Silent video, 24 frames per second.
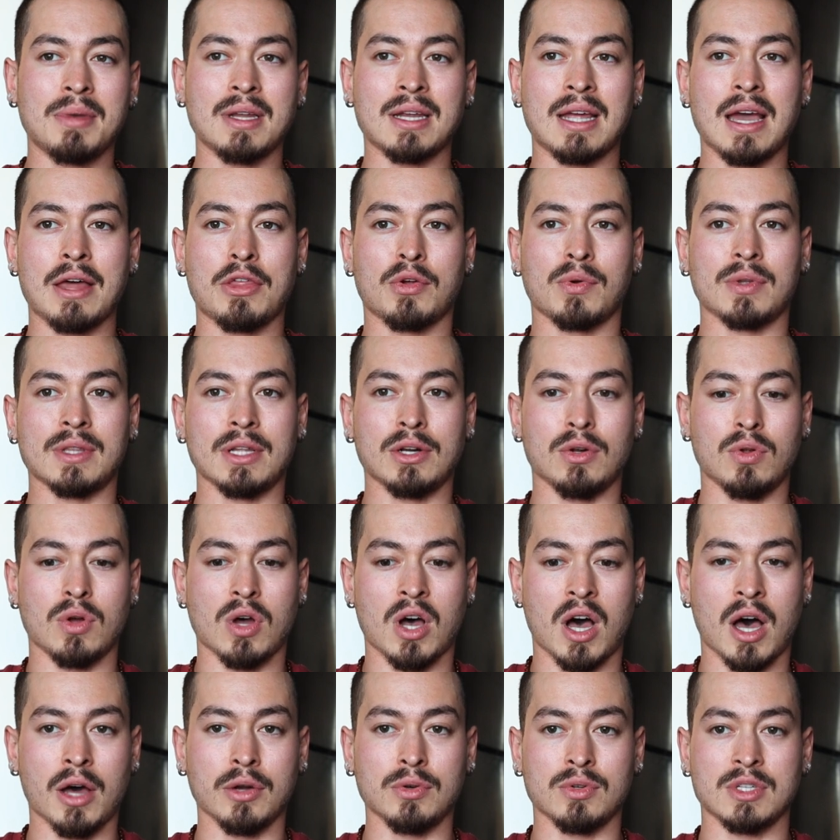together in little
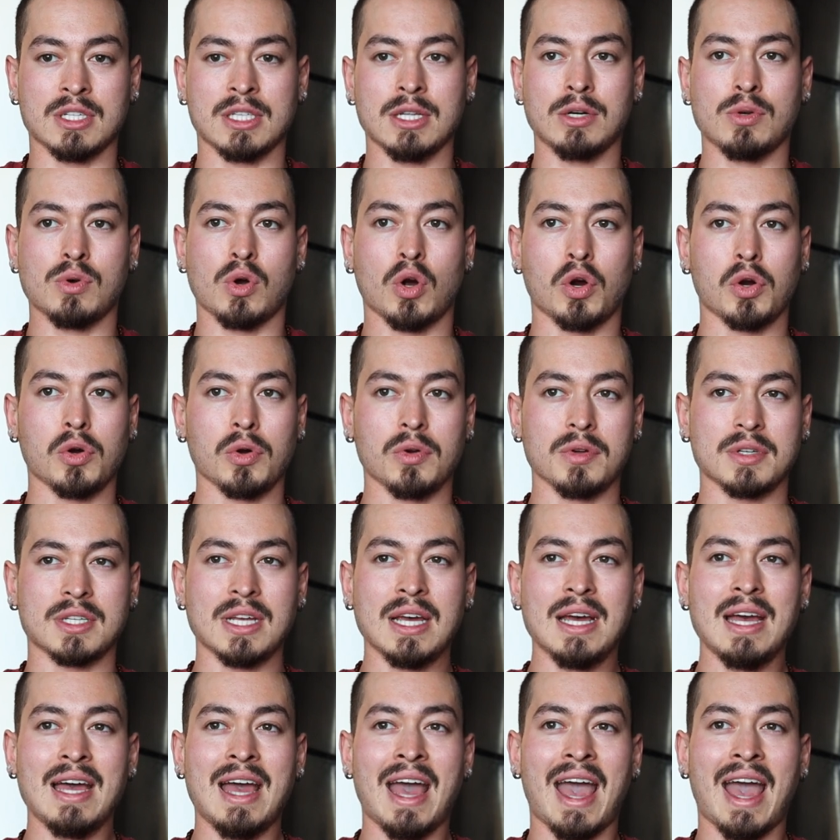huddles, little herds.